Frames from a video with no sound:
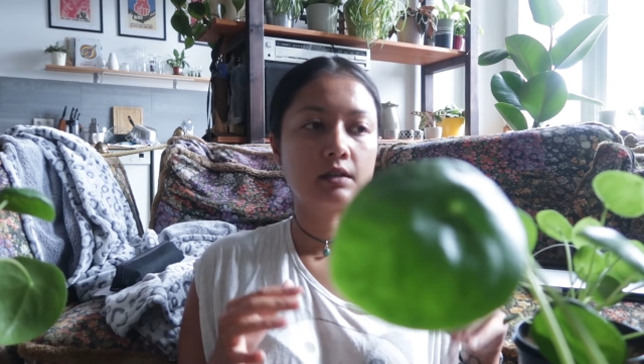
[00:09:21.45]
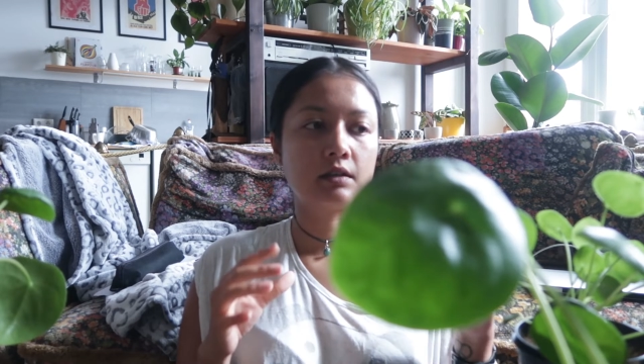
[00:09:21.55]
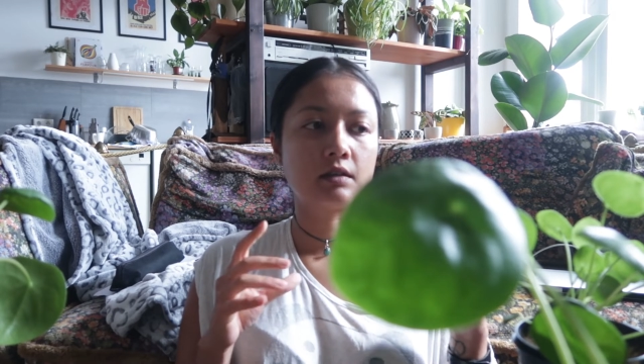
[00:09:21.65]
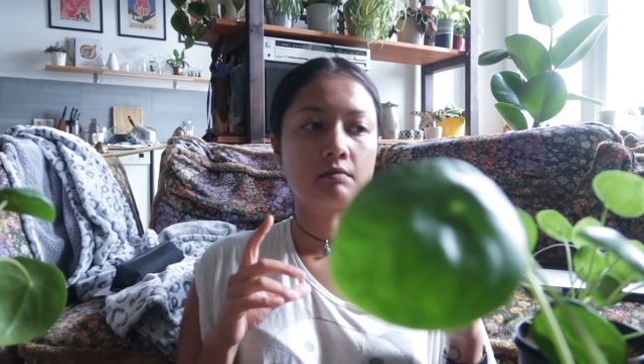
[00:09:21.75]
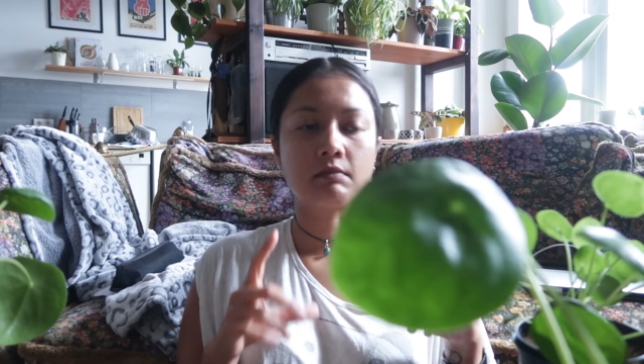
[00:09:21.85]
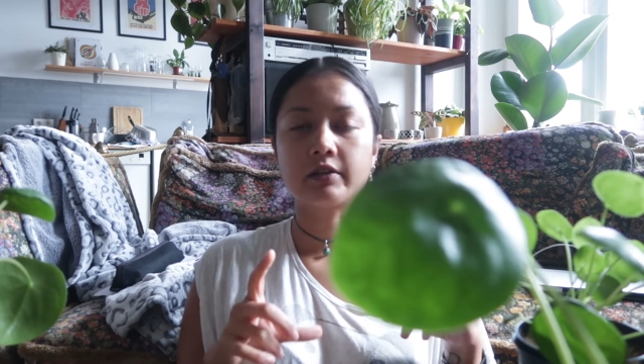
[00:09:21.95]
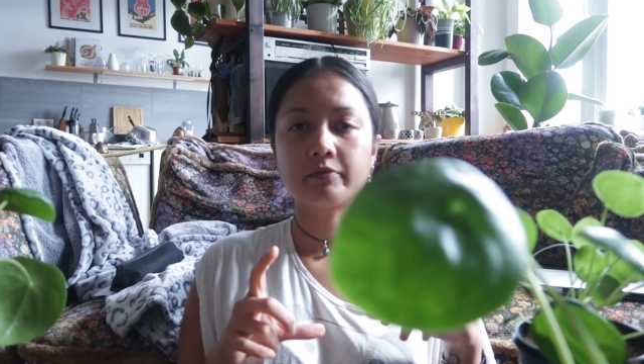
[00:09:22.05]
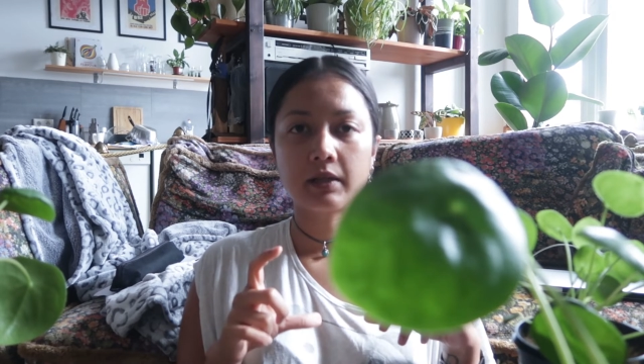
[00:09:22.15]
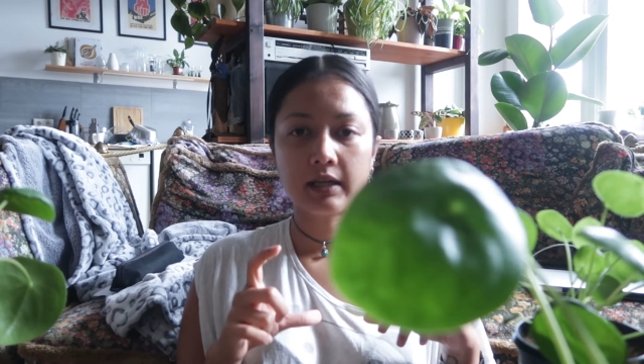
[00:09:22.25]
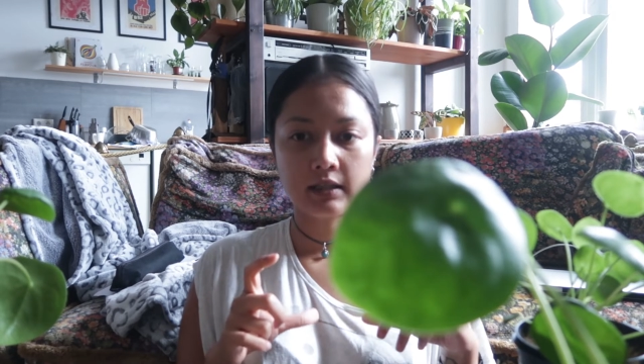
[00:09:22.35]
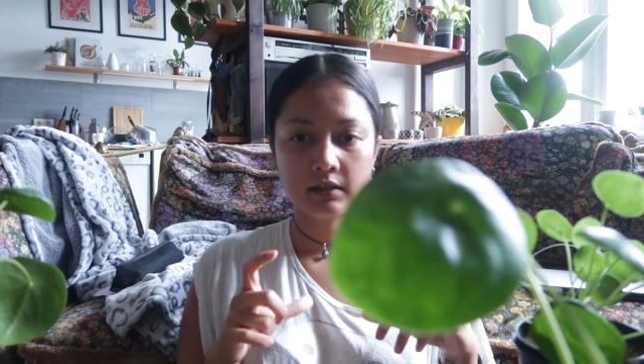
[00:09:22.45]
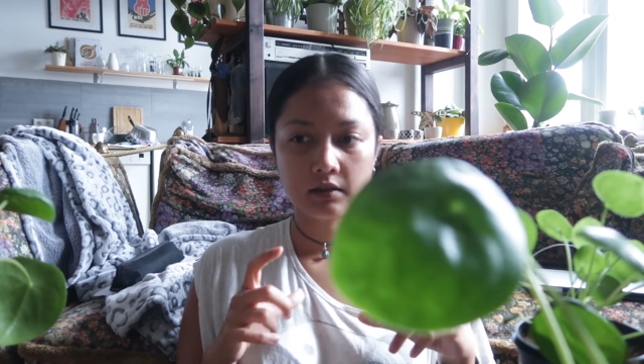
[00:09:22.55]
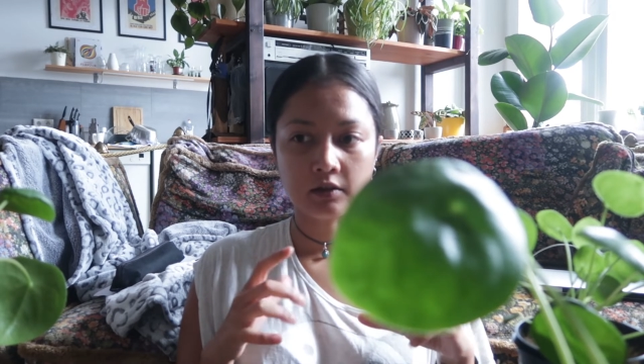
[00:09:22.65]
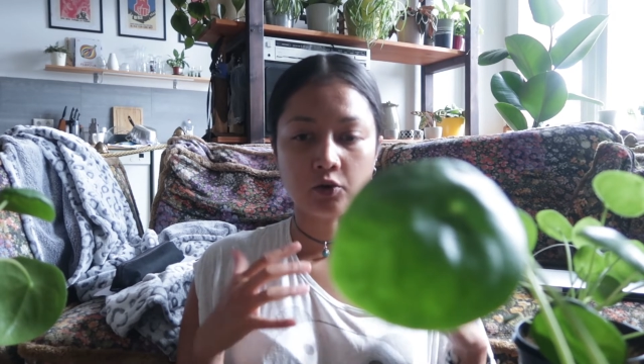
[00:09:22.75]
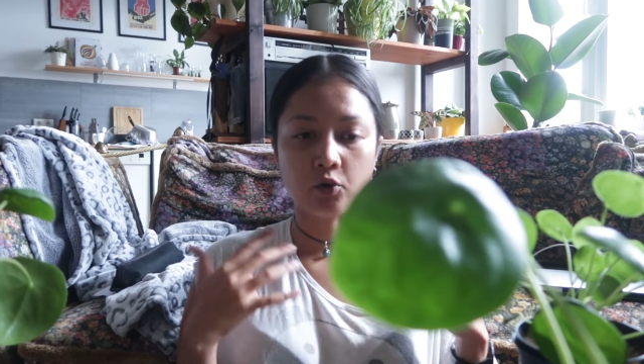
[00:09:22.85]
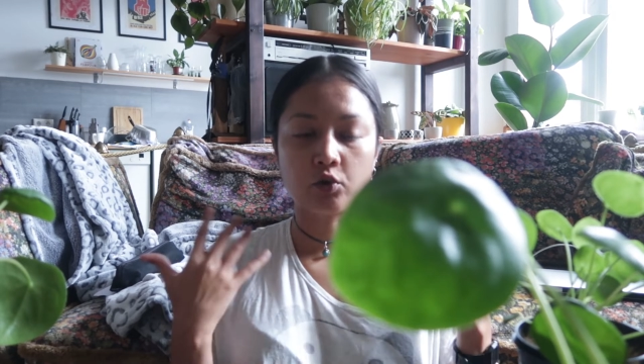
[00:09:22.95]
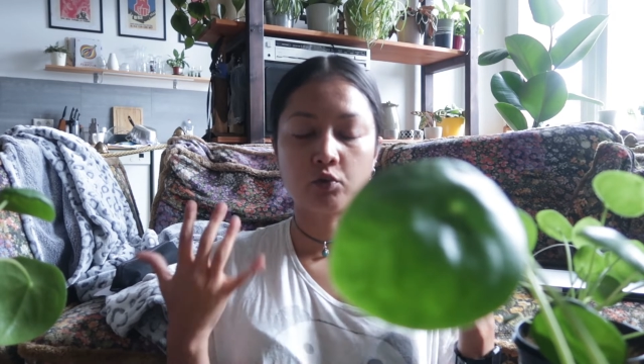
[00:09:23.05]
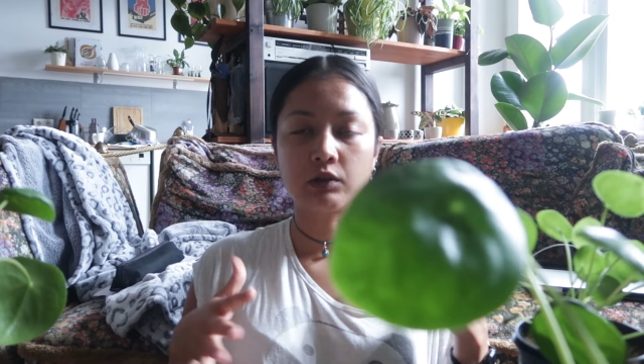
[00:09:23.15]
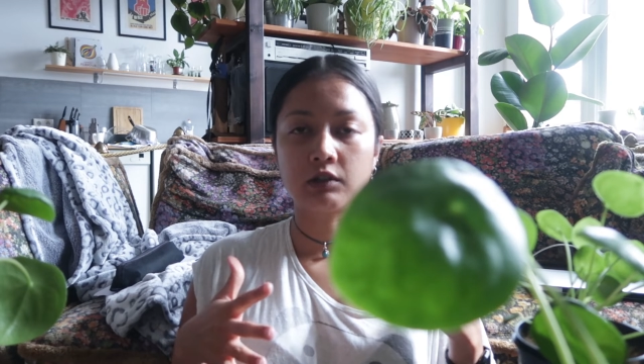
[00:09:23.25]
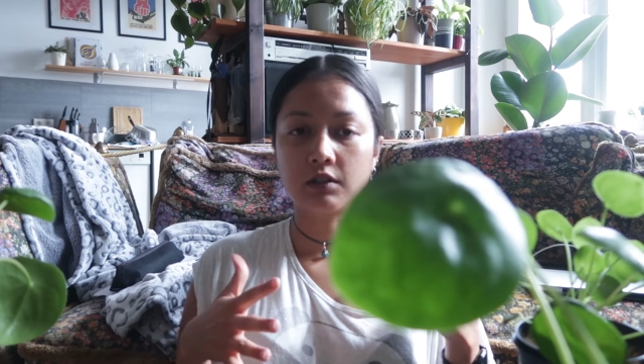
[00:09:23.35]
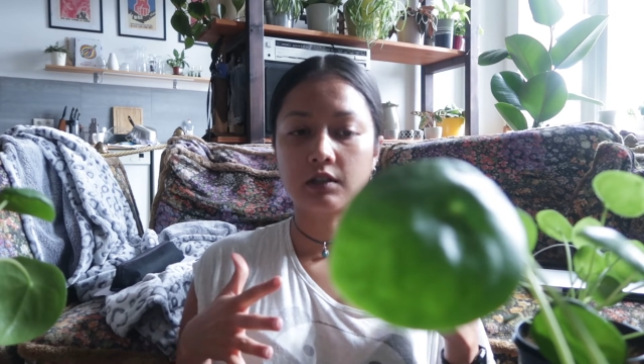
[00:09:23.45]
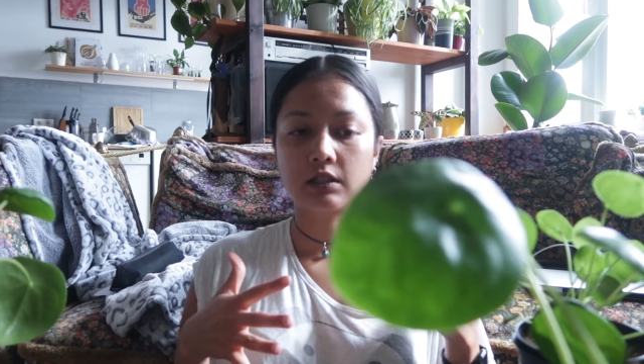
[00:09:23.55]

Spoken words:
the mother plant, the growth would